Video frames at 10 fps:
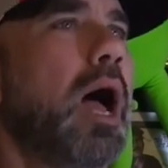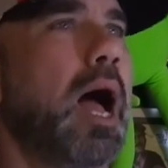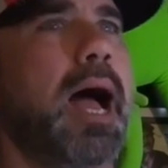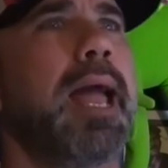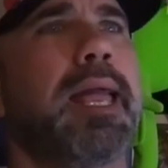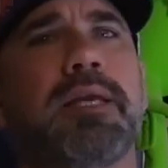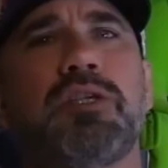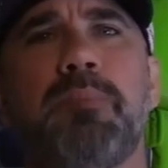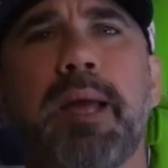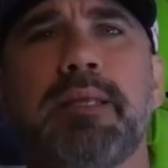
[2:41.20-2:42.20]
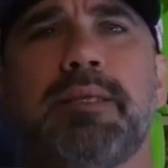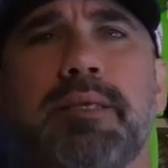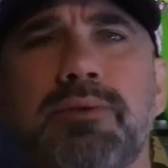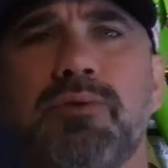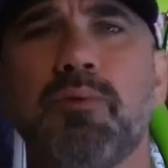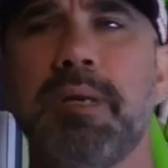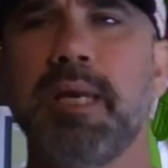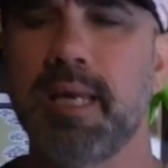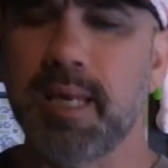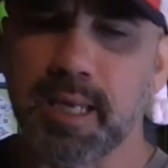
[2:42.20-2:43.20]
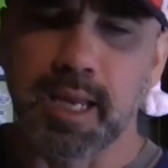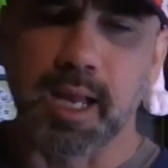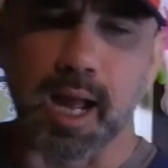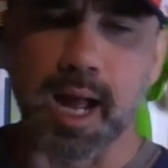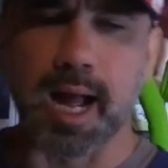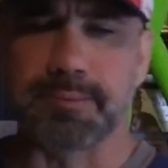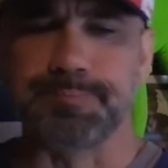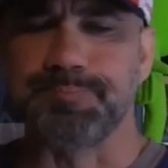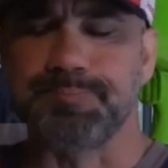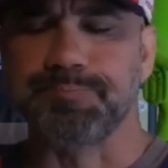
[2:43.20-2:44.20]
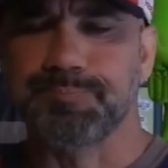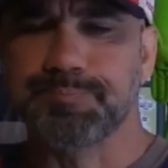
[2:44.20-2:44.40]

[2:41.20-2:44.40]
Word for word: I expect this to be Paul